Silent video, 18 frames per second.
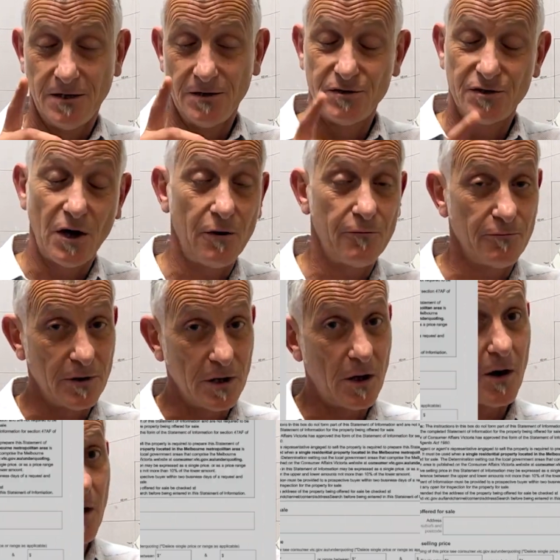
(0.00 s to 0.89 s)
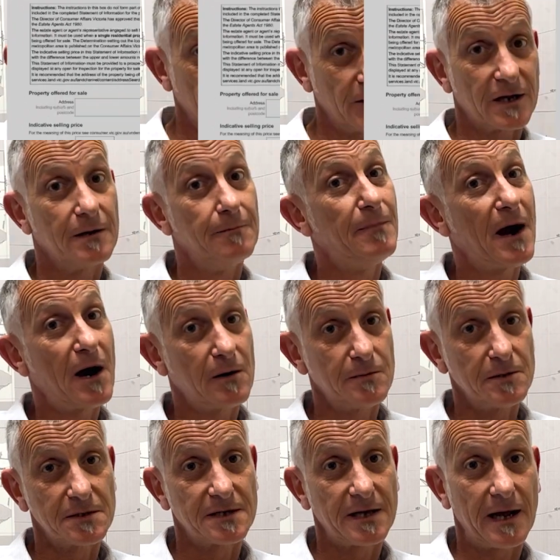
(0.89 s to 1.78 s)
Don't rely on the
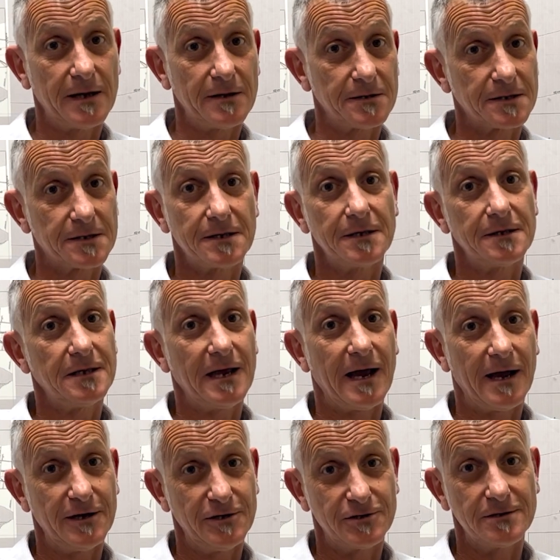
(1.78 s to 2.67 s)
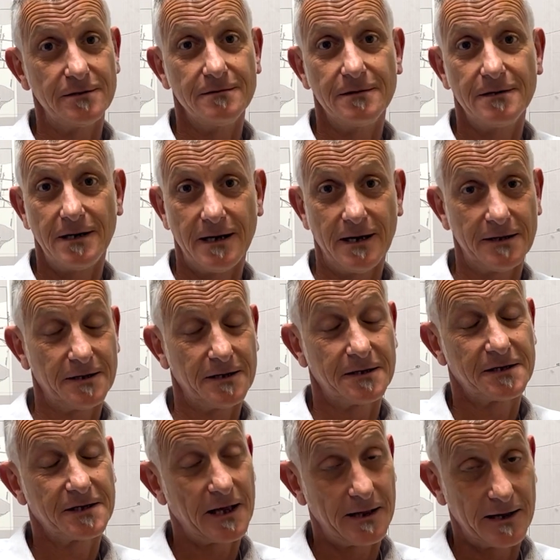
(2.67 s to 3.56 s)
comparable sales that the
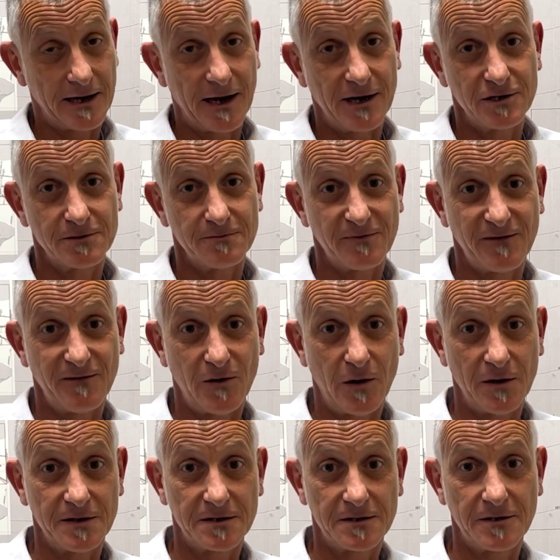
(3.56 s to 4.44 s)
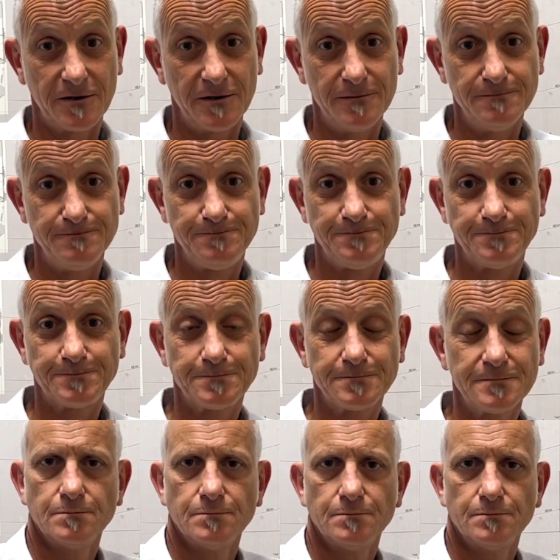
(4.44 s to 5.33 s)
selling agent provides to
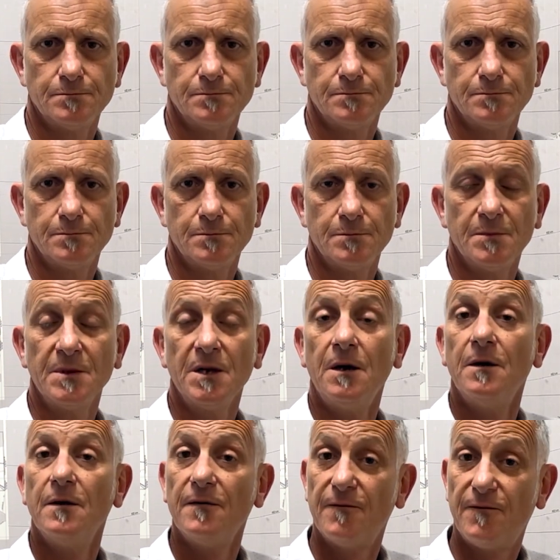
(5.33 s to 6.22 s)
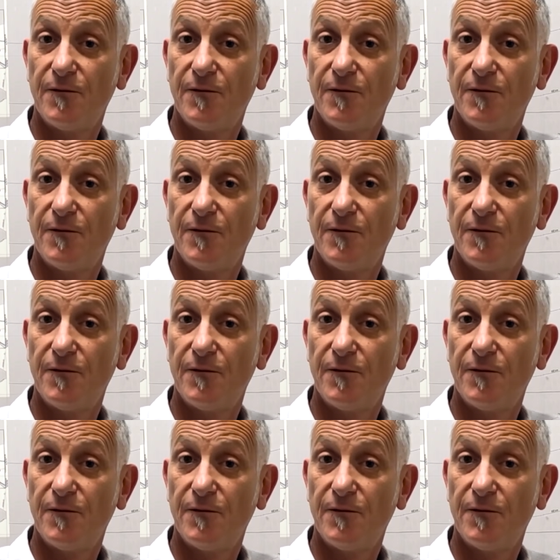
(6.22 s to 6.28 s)
you.